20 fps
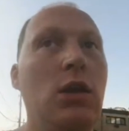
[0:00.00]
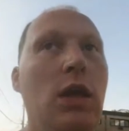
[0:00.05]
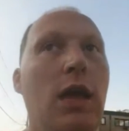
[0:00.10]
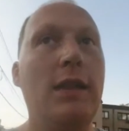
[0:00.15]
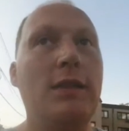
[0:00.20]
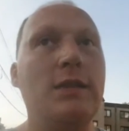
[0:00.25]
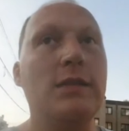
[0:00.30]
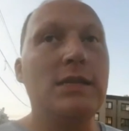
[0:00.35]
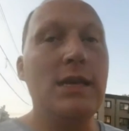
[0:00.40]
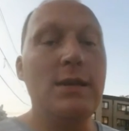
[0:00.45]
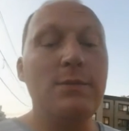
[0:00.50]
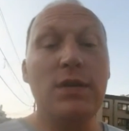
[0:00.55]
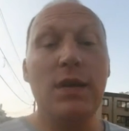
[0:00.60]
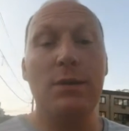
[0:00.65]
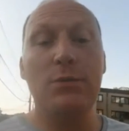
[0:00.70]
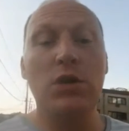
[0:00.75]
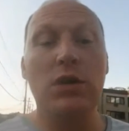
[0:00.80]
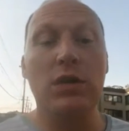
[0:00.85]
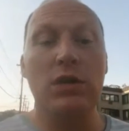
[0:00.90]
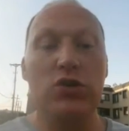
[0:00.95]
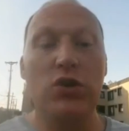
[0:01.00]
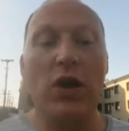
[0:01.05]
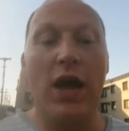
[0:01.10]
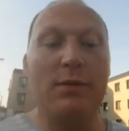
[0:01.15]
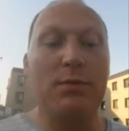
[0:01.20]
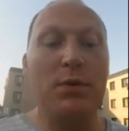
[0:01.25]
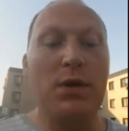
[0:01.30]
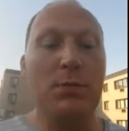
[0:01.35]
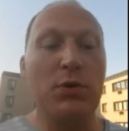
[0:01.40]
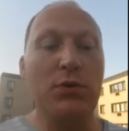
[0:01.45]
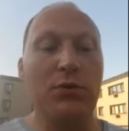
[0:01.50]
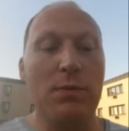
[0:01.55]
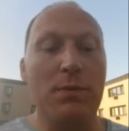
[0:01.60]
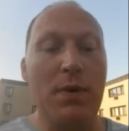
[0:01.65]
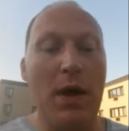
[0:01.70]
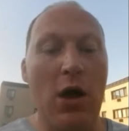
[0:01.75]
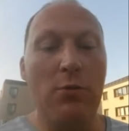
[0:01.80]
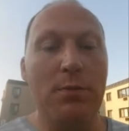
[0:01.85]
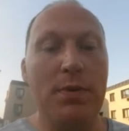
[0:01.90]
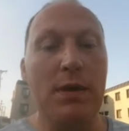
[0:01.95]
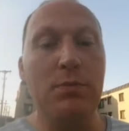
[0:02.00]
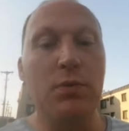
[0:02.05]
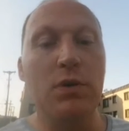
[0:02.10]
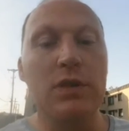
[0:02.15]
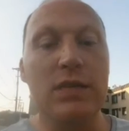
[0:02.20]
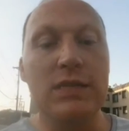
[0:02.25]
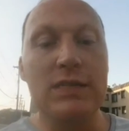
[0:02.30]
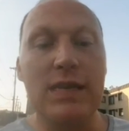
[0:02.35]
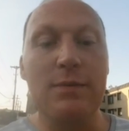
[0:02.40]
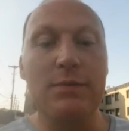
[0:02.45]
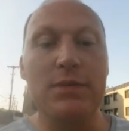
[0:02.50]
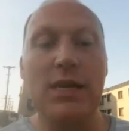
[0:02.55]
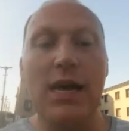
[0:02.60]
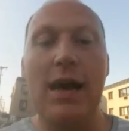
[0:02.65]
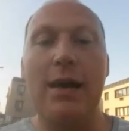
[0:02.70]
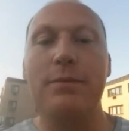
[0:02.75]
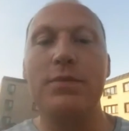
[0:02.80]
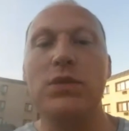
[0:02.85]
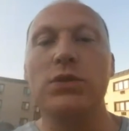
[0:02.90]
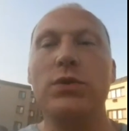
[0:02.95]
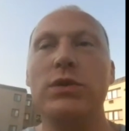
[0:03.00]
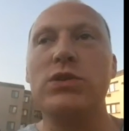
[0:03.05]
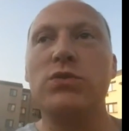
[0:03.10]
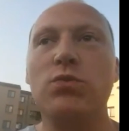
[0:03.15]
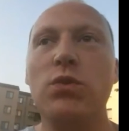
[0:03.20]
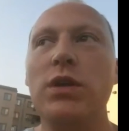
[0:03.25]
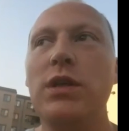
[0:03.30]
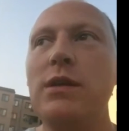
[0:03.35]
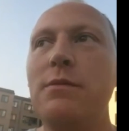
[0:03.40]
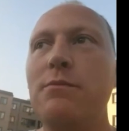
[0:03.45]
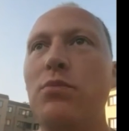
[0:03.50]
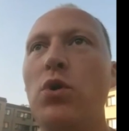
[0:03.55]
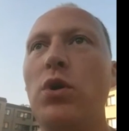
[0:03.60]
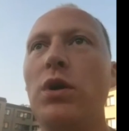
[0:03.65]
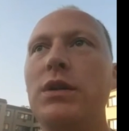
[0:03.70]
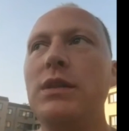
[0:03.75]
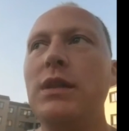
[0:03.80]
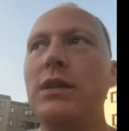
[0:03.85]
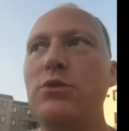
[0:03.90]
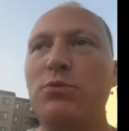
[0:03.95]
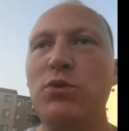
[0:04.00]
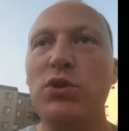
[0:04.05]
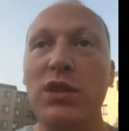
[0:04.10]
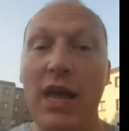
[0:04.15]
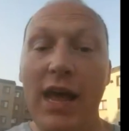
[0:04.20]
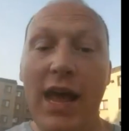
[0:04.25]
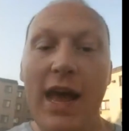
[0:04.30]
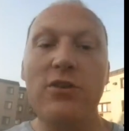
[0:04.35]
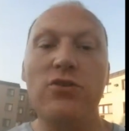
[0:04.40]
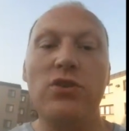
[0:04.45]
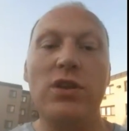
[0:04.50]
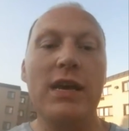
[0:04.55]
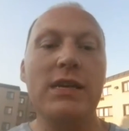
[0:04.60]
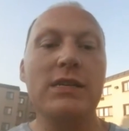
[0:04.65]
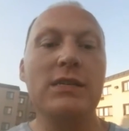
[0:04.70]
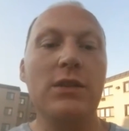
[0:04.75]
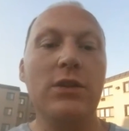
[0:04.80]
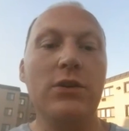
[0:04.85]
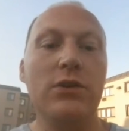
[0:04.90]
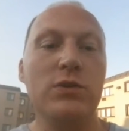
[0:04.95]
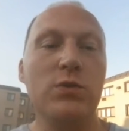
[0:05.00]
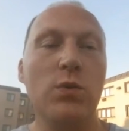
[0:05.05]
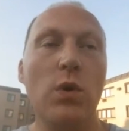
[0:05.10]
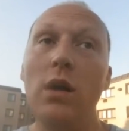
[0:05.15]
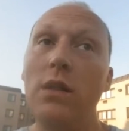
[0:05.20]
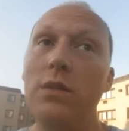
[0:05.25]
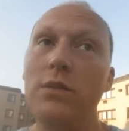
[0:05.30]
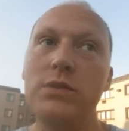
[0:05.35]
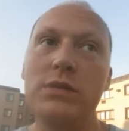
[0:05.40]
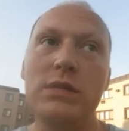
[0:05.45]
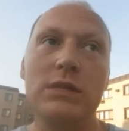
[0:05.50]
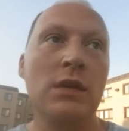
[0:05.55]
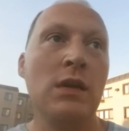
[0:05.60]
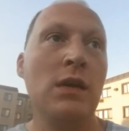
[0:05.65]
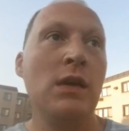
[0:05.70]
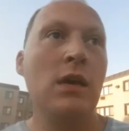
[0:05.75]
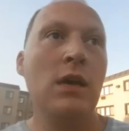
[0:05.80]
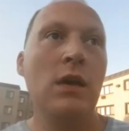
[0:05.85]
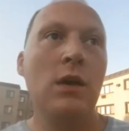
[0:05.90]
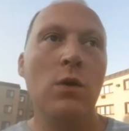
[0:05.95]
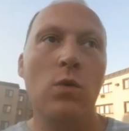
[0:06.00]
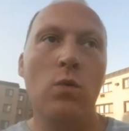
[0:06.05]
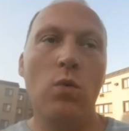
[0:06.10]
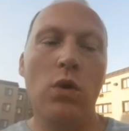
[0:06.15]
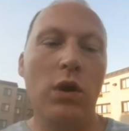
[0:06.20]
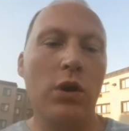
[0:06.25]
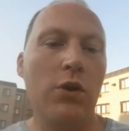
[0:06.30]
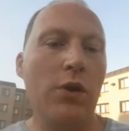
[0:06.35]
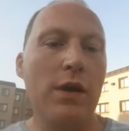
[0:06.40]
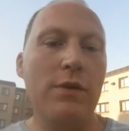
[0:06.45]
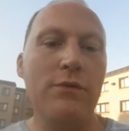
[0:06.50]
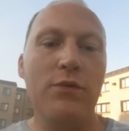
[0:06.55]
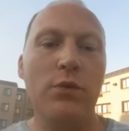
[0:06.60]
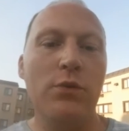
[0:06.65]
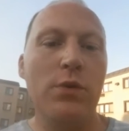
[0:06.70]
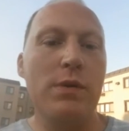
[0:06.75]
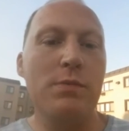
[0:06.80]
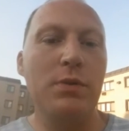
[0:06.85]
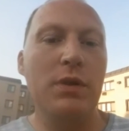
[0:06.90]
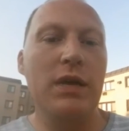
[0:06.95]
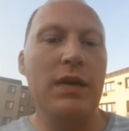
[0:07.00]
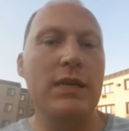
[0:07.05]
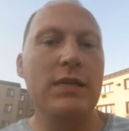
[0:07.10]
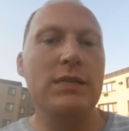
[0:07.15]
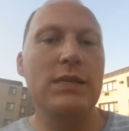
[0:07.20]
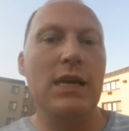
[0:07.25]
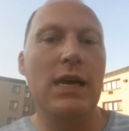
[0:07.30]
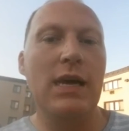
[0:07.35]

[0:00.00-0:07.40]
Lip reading: At the same time, you can attract people and repel people at the same time. So it's really important that you put the hashtags in there as well. Those work great for replays.